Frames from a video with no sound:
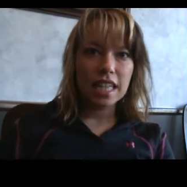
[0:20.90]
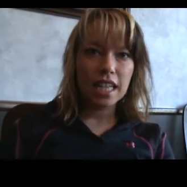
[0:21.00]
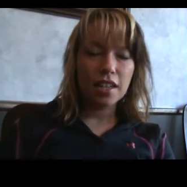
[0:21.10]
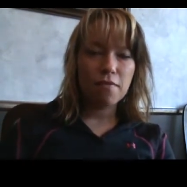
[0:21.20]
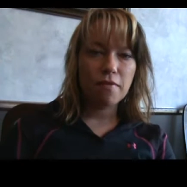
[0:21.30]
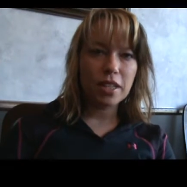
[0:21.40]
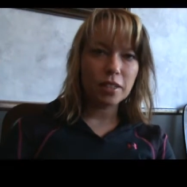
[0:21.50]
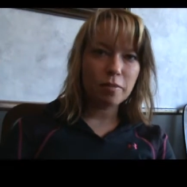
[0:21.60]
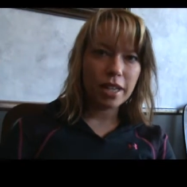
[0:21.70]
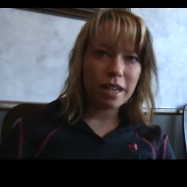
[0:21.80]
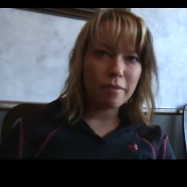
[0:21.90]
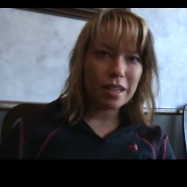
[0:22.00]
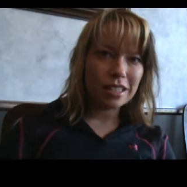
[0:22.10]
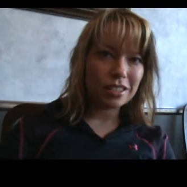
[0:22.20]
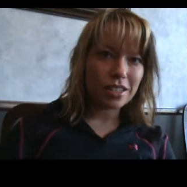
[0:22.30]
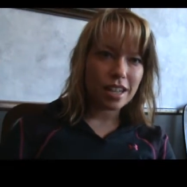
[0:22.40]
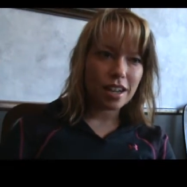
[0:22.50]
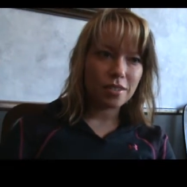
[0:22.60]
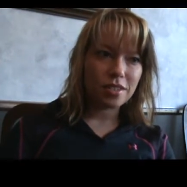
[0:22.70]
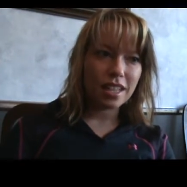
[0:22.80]
in a field behind my uncle's
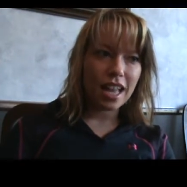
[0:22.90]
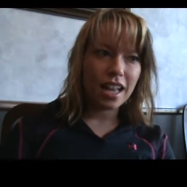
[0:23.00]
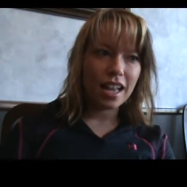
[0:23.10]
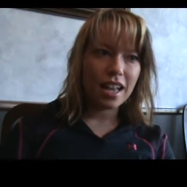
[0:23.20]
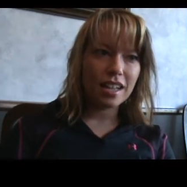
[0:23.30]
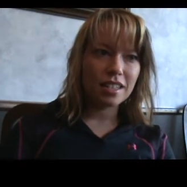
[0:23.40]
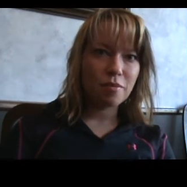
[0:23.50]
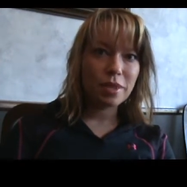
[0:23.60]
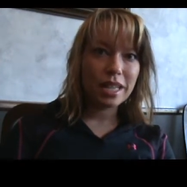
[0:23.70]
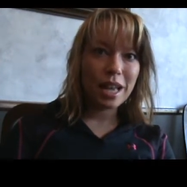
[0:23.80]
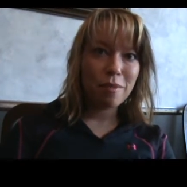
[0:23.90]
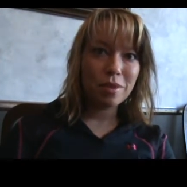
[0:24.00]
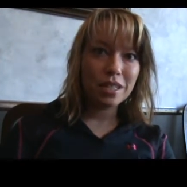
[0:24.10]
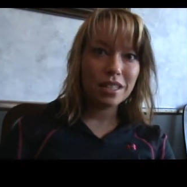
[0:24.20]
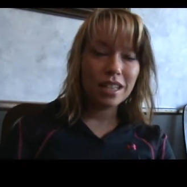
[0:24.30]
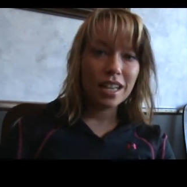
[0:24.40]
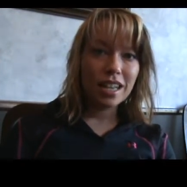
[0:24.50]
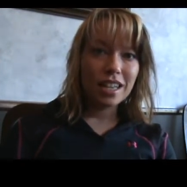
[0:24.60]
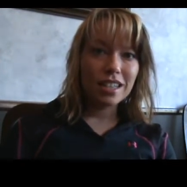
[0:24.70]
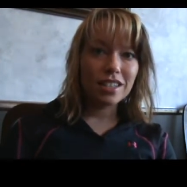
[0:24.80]
house, and something happened,
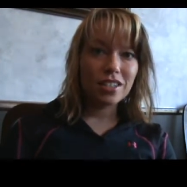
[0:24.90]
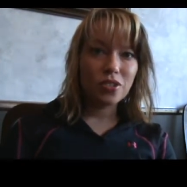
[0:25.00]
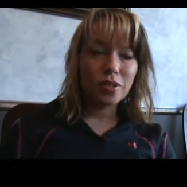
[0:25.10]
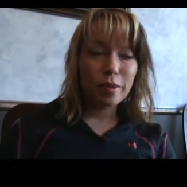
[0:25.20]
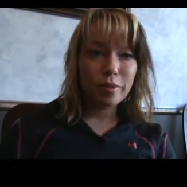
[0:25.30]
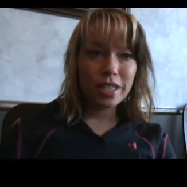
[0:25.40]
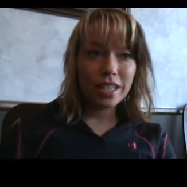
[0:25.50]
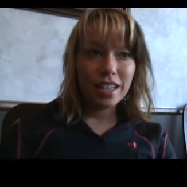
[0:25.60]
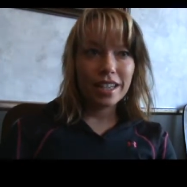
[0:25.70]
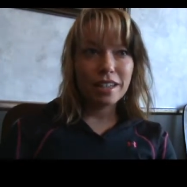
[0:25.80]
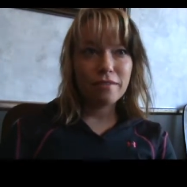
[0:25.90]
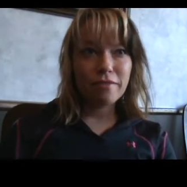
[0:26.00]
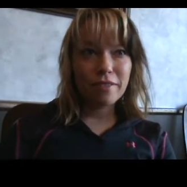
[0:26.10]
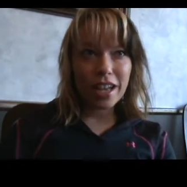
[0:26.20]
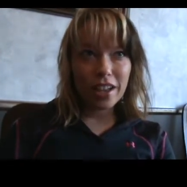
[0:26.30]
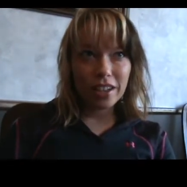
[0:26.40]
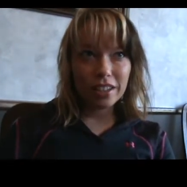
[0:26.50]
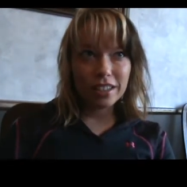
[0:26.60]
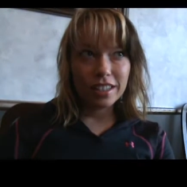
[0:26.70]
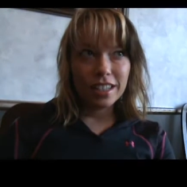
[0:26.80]
and she tripped and
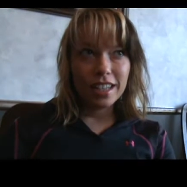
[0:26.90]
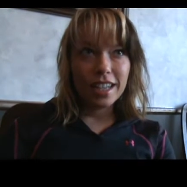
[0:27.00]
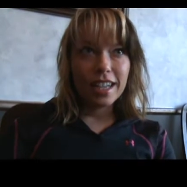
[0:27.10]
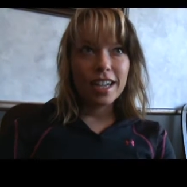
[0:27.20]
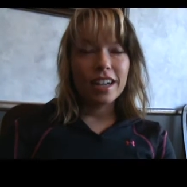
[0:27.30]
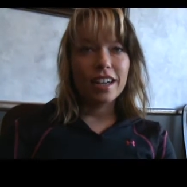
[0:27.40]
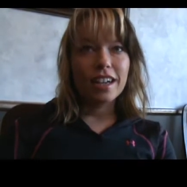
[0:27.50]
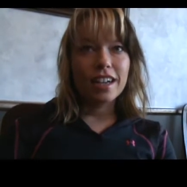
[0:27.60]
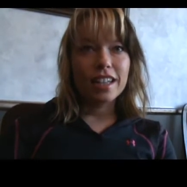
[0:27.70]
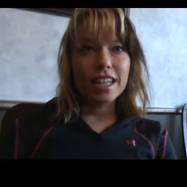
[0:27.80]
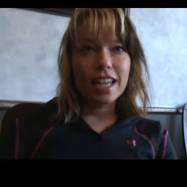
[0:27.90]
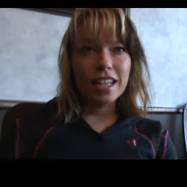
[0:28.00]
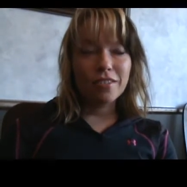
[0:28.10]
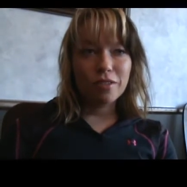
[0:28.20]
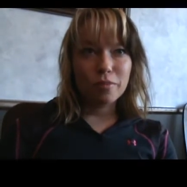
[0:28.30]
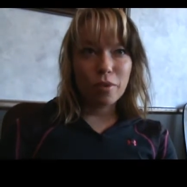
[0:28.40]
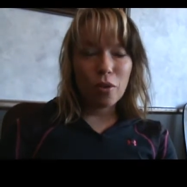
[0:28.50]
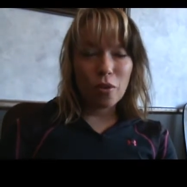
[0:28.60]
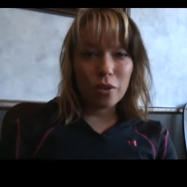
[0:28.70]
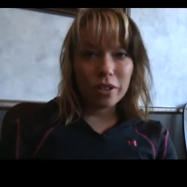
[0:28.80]
fell on the end of her
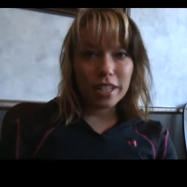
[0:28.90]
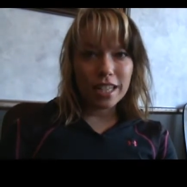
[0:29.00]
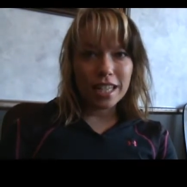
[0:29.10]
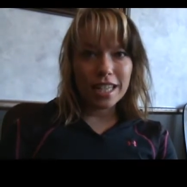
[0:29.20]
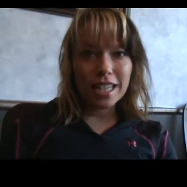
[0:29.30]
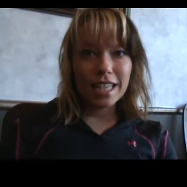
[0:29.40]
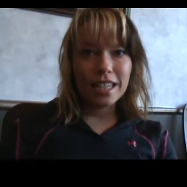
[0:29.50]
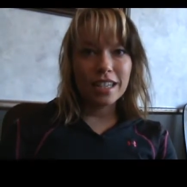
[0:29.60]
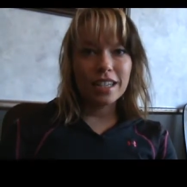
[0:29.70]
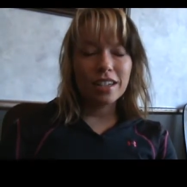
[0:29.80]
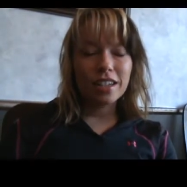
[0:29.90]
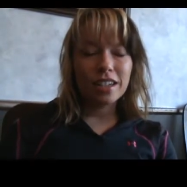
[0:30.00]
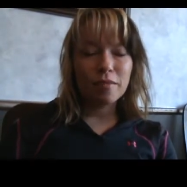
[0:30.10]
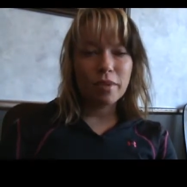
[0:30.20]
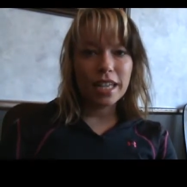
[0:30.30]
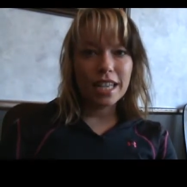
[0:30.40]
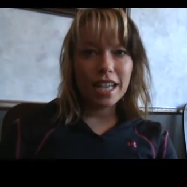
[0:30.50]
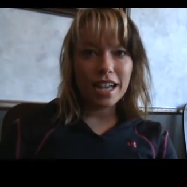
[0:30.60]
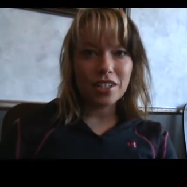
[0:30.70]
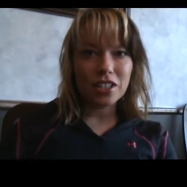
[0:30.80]
pole, and it cut a big
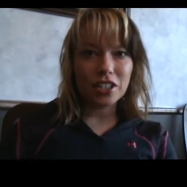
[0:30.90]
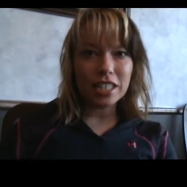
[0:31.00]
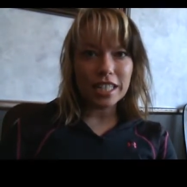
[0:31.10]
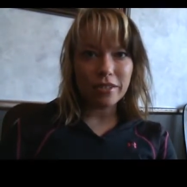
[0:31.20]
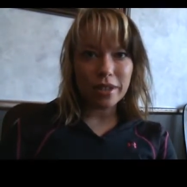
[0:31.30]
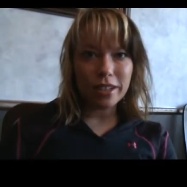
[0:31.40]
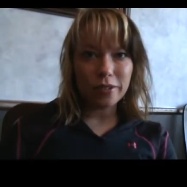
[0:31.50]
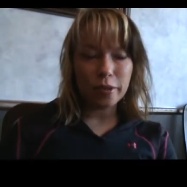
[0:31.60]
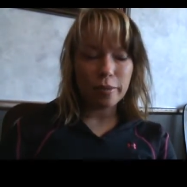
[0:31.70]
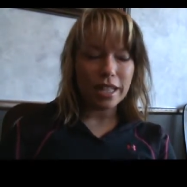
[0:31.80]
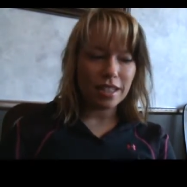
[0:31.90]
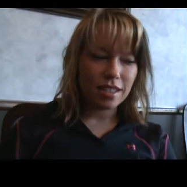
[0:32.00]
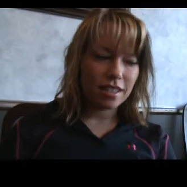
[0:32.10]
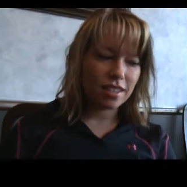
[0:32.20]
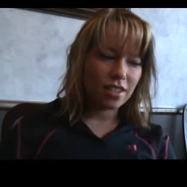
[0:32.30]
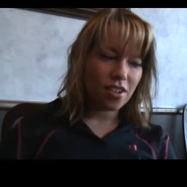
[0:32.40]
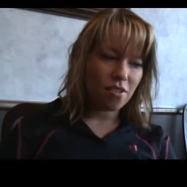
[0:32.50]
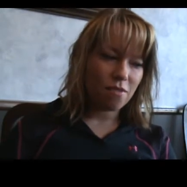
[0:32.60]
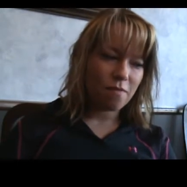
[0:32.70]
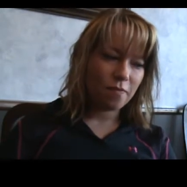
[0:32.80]
gash in her knee right through her pants.
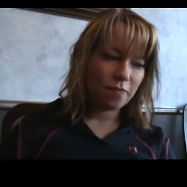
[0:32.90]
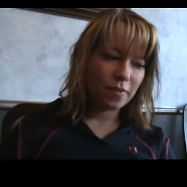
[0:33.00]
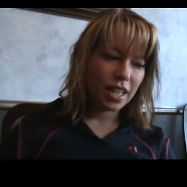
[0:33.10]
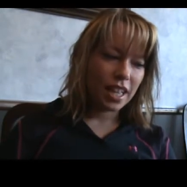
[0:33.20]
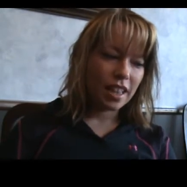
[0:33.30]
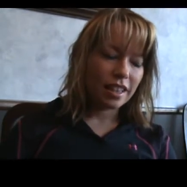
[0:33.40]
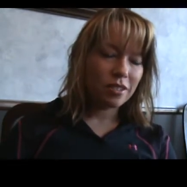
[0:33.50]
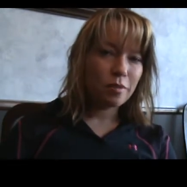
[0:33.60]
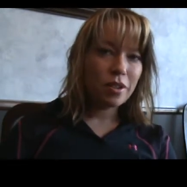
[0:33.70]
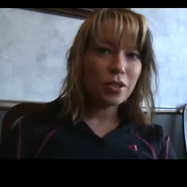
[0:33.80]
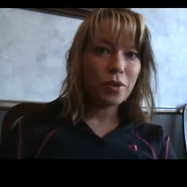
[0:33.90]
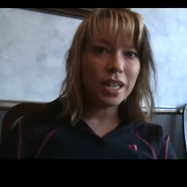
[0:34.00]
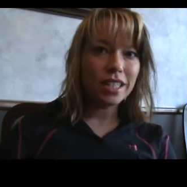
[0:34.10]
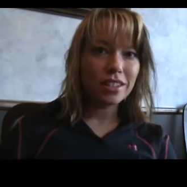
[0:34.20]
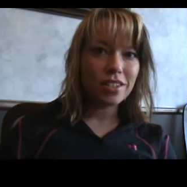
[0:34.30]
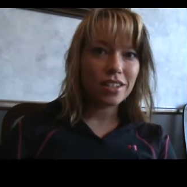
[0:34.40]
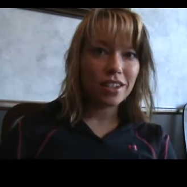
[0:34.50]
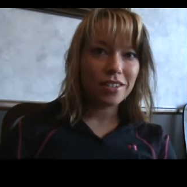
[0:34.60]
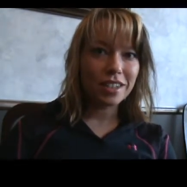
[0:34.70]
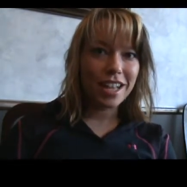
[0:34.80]
So that was about 20 years ago, and